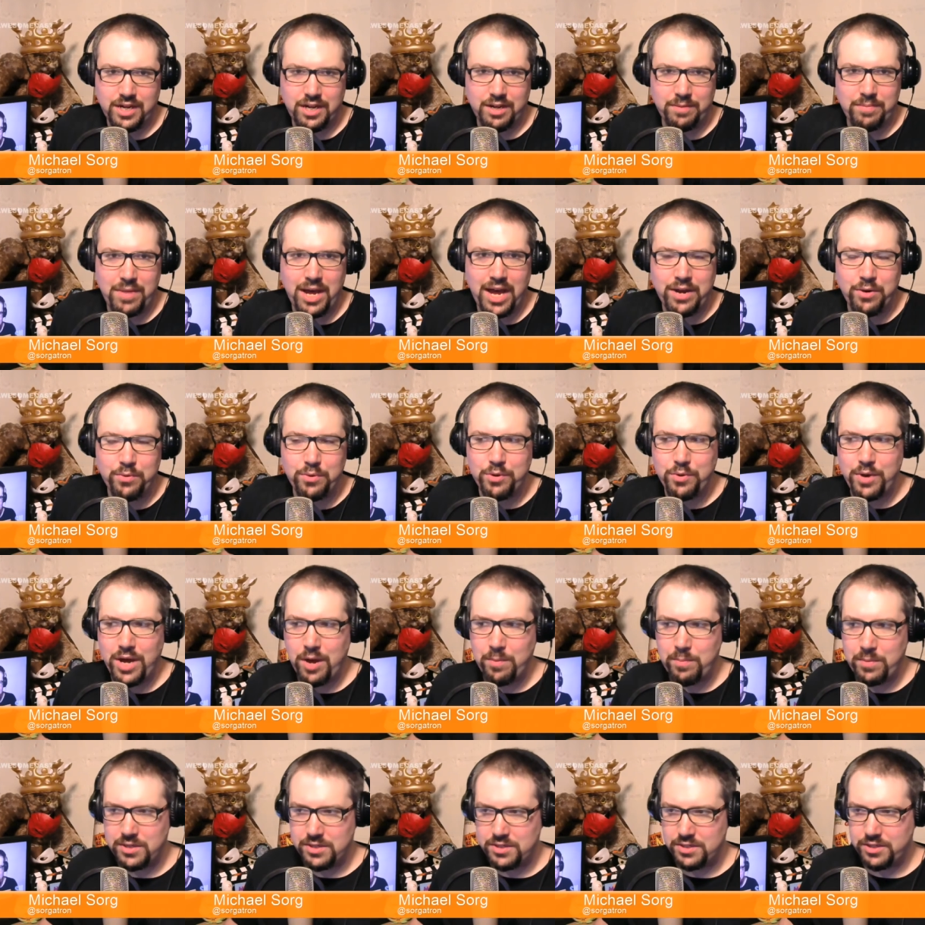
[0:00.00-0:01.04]
I don't know
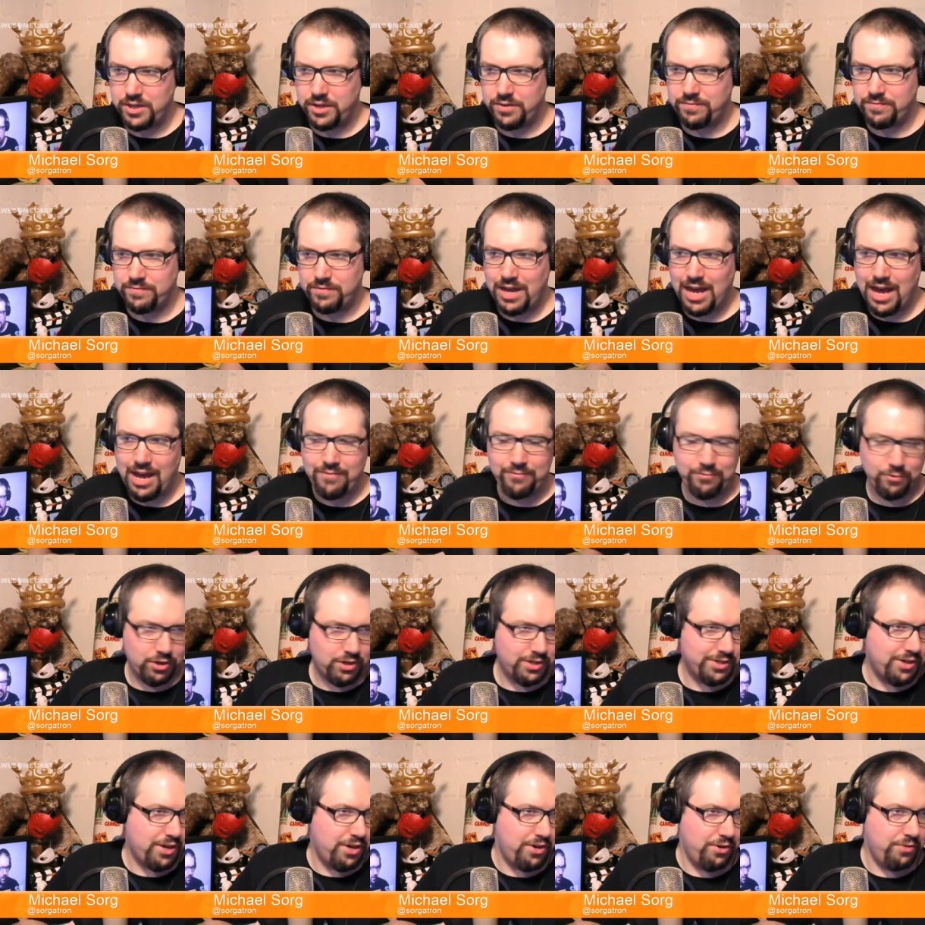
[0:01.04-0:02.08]
how much stuff I've
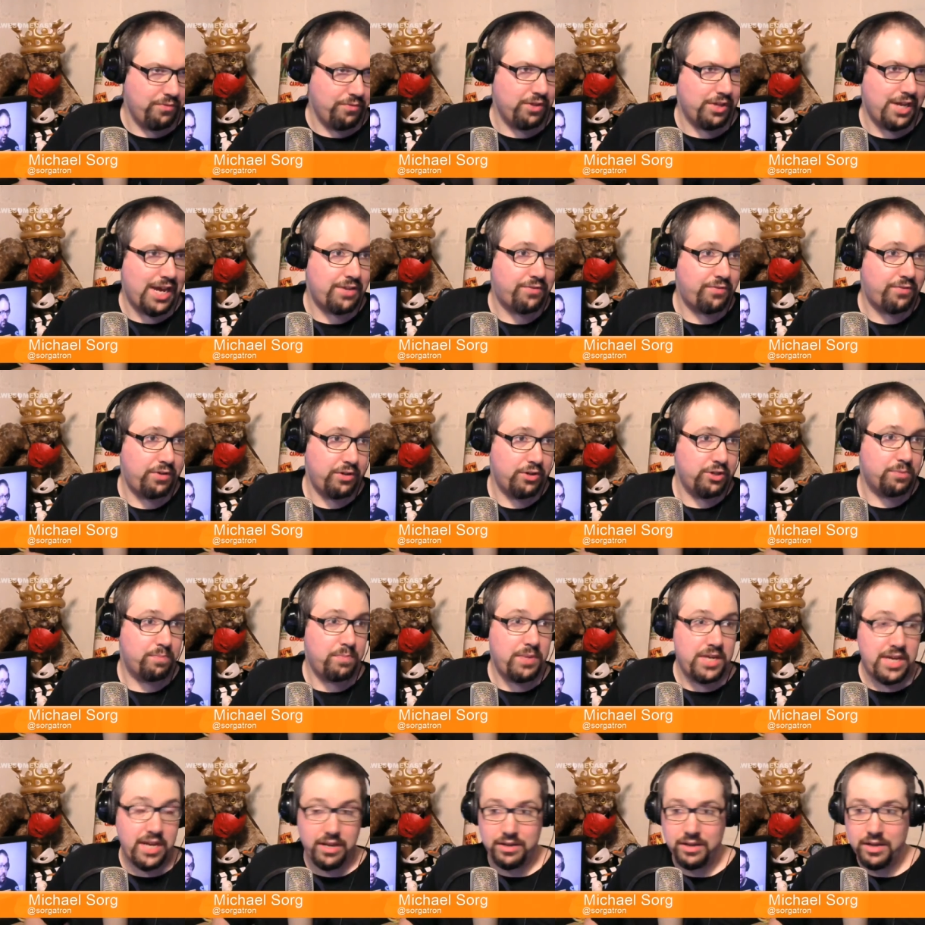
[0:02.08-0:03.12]
worked on over the last few years,
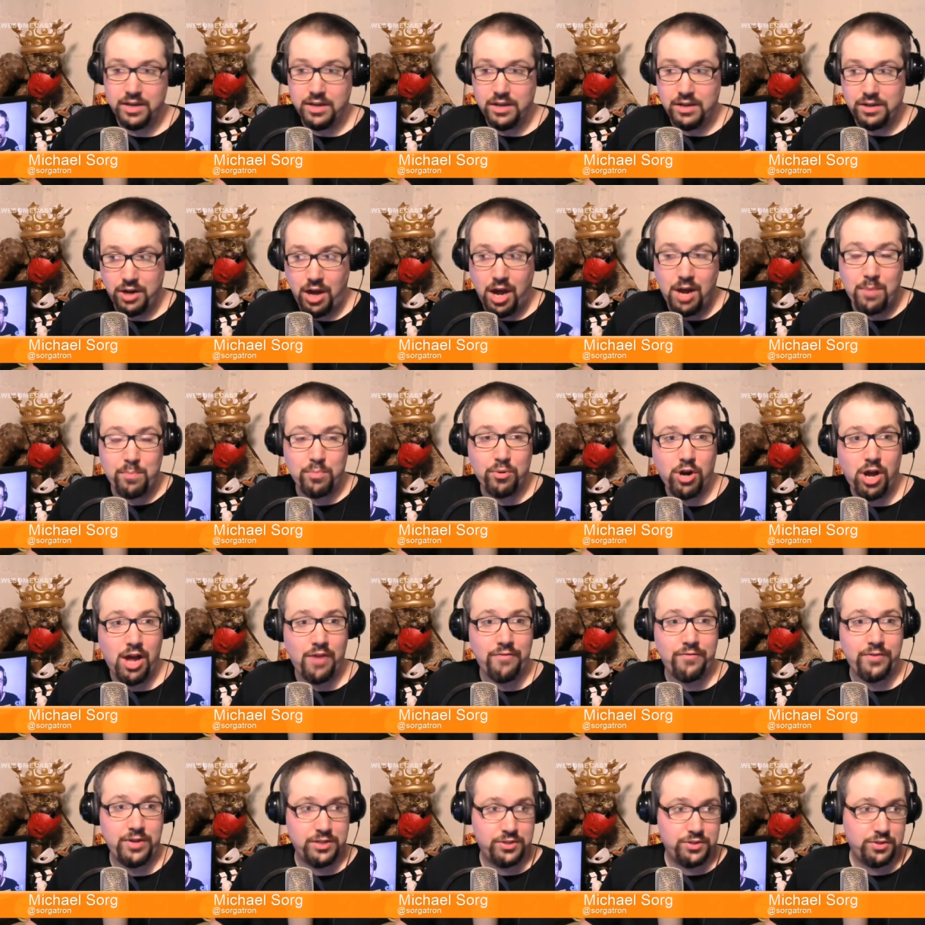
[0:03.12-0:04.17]
be it
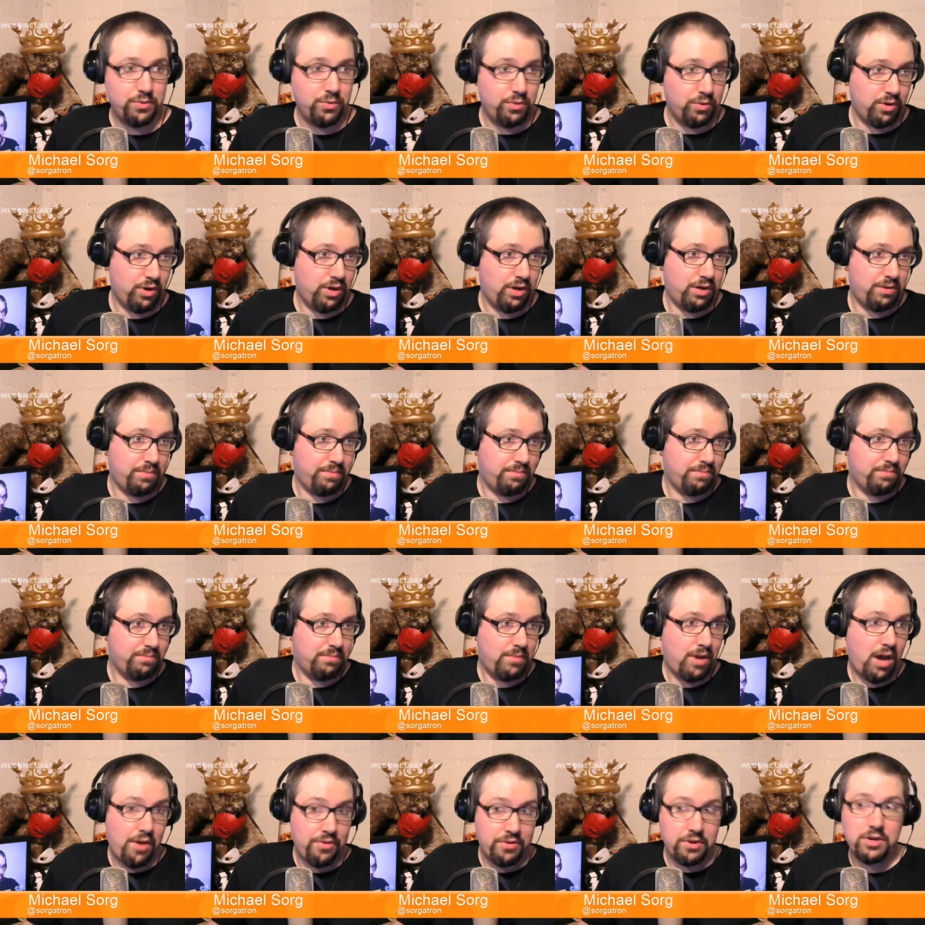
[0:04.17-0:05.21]
nonprofits or
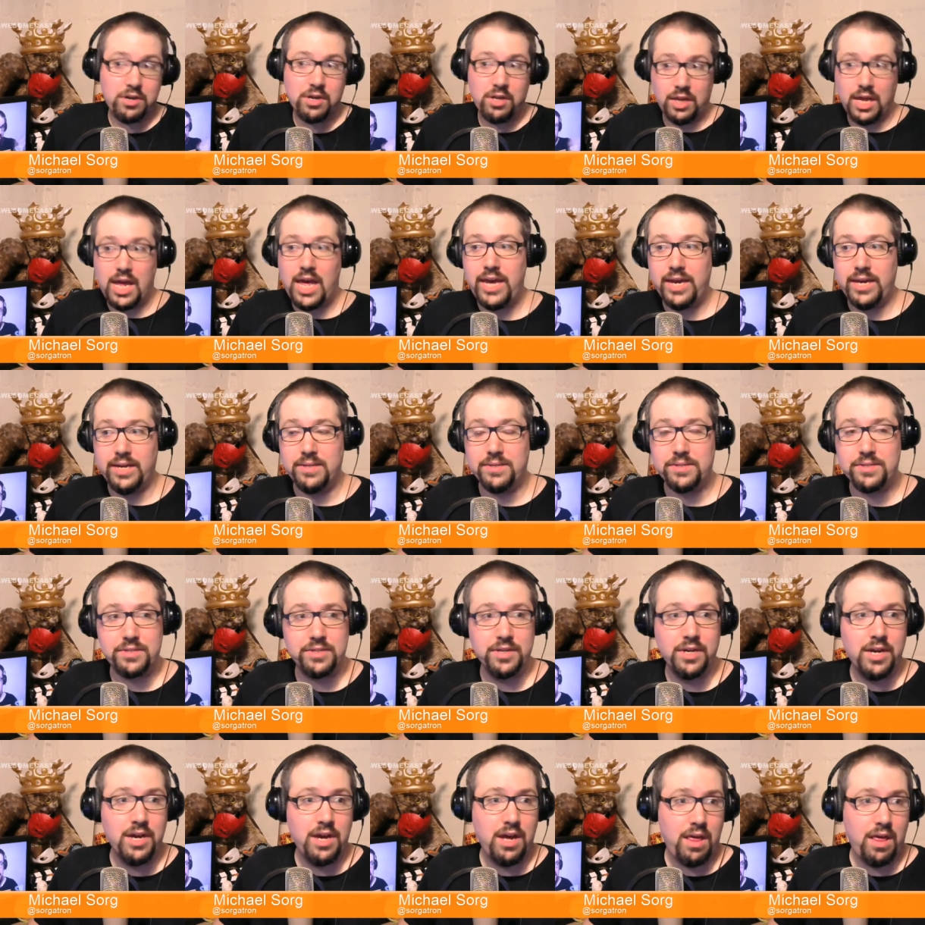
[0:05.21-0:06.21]
other clients,